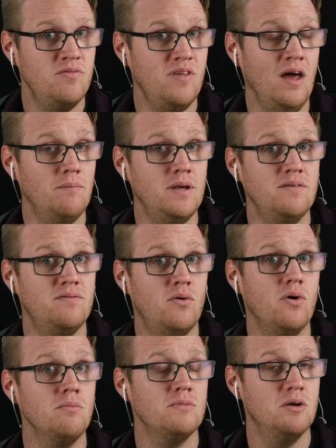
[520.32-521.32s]
On beat
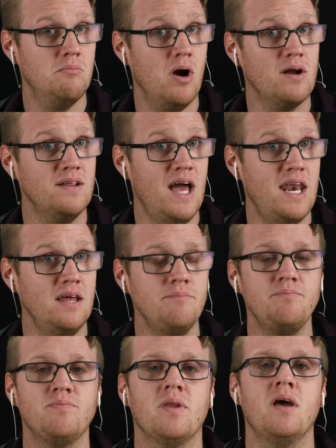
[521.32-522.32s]
4. I'm going to mark that in.
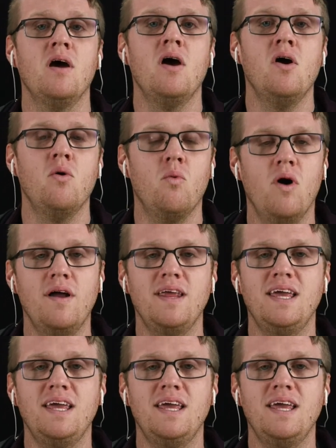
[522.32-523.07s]
1